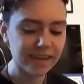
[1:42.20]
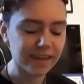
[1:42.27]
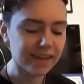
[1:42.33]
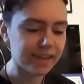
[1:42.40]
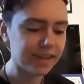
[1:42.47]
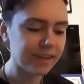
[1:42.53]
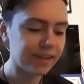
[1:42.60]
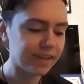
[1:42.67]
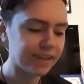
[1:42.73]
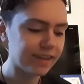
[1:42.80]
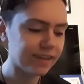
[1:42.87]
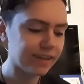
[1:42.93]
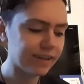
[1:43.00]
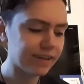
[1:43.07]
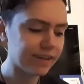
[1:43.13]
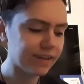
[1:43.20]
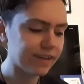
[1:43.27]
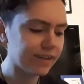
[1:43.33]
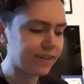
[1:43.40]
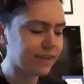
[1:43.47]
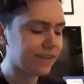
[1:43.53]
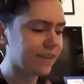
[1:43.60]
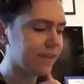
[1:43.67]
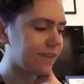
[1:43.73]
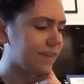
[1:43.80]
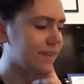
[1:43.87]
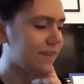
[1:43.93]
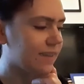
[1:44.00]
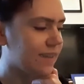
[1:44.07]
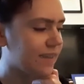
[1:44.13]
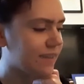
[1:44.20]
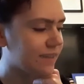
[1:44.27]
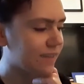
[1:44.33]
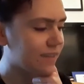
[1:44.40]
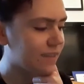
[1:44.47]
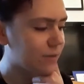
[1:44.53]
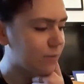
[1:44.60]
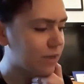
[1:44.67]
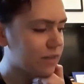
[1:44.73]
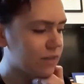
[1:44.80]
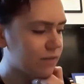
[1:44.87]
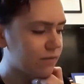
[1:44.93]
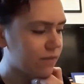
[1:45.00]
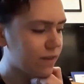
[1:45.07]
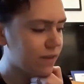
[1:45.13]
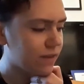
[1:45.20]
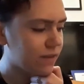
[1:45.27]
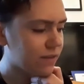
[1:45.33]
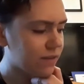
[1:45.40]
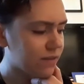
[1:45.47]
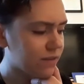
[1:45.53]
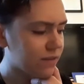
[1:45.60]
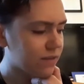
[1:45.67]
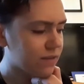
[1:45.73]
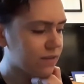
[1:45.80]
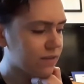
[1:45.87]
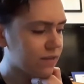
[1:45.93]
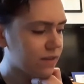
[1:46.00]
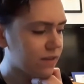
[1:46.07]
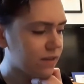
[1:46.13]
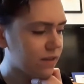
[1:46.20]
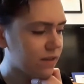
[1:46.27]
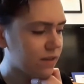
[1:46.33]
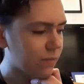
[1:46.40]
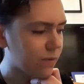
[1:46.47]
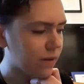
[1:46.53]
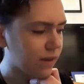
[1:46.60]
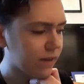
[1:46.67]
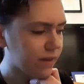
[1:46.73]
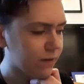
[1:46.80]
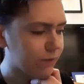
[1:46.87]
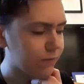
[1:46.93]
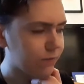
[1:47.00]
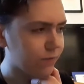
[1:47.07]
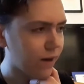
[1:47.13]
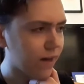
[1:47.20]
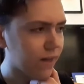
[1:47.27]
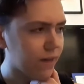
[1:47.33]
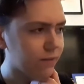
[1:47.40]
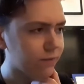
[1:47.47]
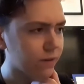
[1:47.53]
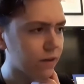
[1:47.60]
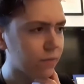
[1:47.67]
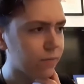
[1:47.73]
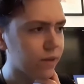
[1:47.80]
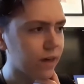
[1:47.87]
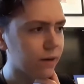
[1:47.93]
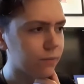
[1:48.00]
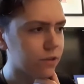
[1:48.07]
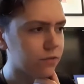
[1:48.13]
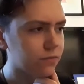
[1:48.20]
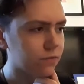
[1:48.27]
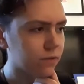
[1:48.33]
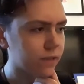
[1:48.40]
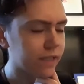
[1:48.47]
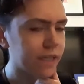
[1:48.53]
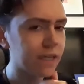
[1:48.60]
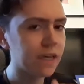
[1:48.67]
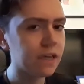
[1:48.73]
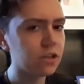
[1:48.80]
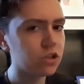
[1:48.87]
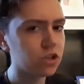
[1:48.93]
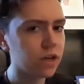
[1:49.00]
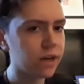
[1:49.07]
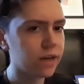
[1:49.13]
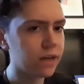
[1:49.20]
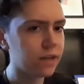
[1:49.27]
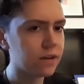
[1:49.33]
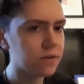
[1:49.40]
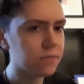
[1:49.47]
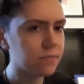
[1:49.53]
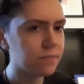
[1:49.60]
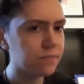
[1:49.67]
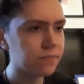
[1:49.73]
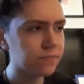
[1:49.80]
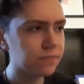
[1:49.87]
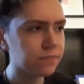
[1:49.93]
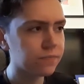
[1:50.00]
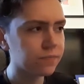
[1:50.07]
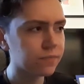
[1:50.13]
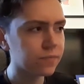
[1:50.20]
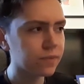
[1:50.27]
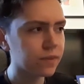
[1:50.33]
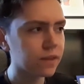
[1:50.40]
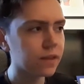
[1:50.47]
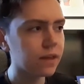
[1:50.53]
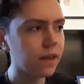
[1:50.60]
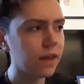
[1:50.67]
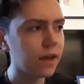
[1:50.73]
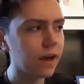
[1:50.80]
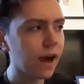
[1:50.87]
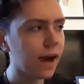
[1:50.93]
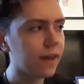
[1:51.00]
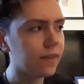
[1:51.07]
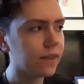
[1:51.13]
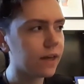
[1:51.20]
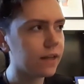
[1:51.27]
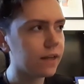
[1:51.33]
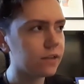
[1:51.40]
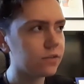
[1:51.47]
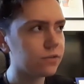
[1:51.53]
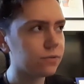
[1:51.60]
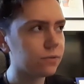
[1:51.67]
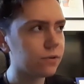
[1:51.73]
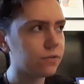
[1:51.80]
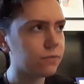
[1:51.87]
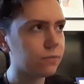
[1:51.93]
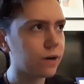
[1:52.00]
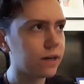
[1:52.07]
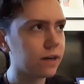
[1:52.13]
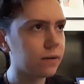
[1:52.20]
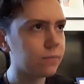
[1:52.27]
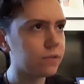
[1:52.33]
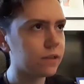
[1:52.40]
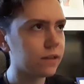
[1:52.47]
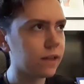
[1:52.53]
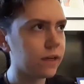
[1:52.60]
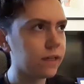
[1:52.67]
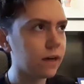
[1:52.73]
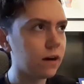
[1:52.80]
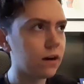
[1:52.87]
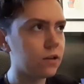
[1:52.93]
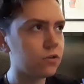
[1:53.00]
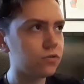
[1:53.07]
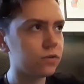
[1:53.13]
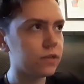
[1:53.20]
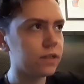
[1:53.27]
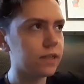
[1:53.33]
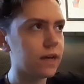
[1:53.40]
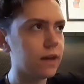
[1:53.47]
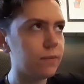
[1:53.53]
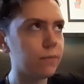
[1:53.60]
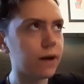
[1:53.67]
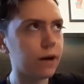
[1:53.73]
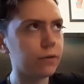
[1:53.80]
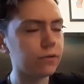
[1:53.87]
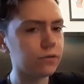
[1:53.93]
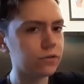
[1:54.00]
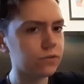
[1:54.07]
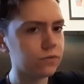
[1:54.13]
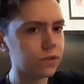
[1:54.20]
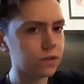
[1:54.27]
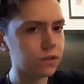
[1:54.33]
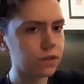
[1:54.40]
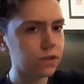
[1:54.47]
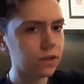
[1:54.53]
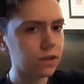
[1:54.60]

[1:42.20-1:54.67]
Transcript: I think the least expensive things were like a fiver, but that was for a keychain. And then it sort of went up to like one hundred and ten pounds for